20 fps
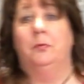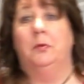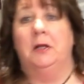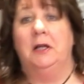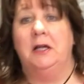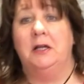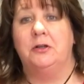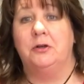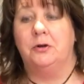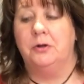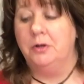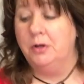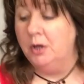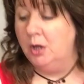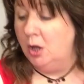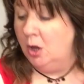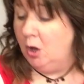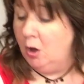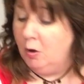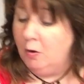lanyard,
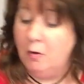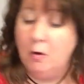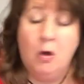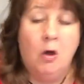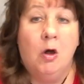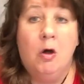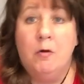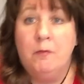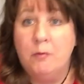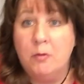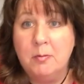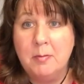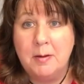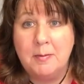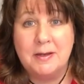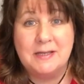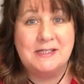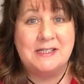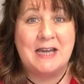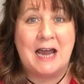for my
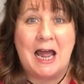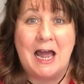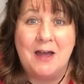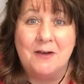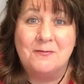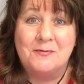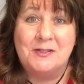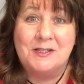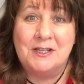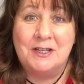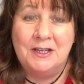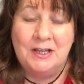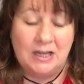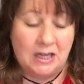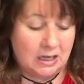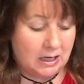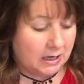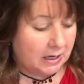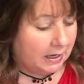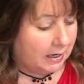must-haves.
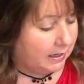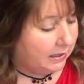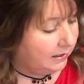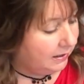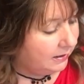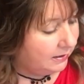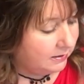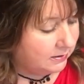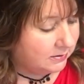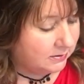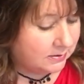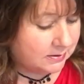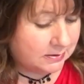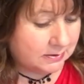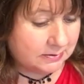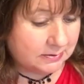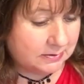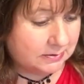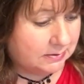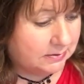And
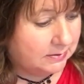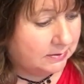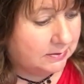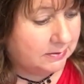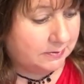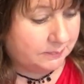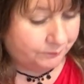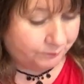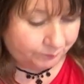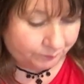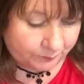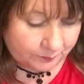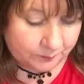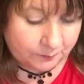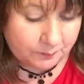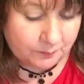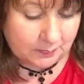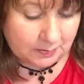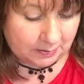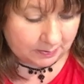
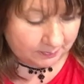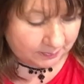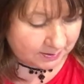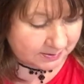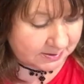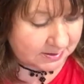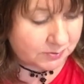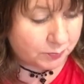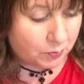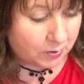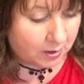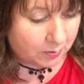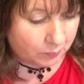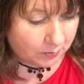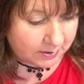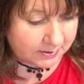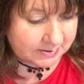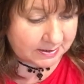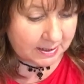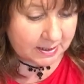this is what I
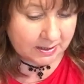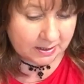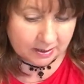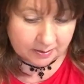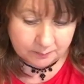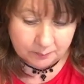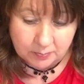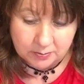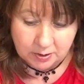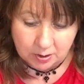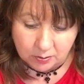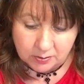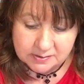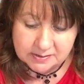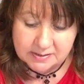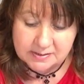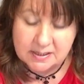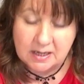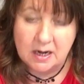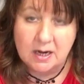want to take. I, you know,
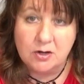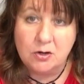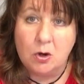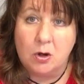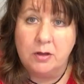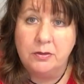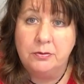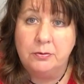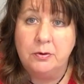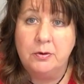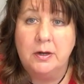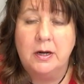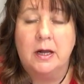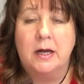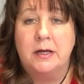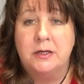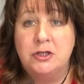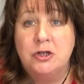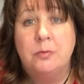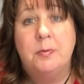as I said, I'd gone through it.
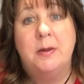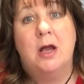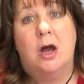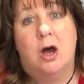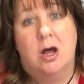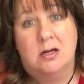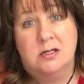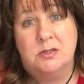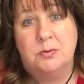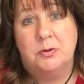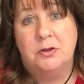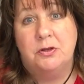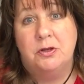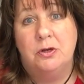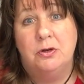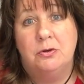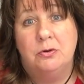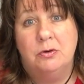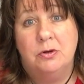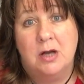To be honest with
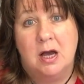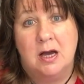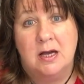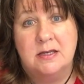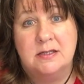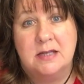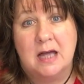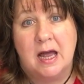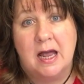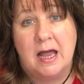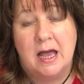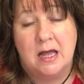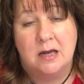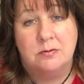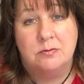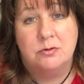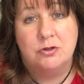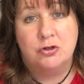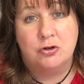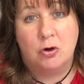you guys, I had
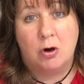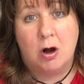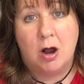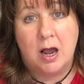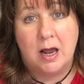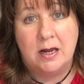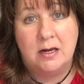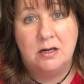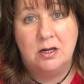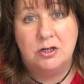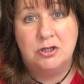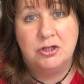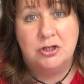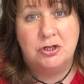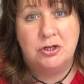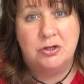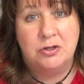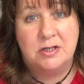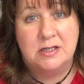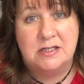tried to
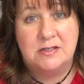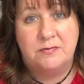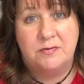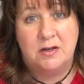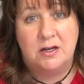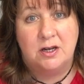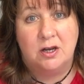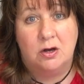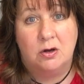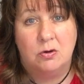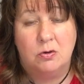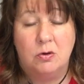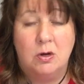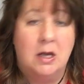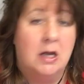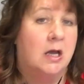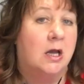do this video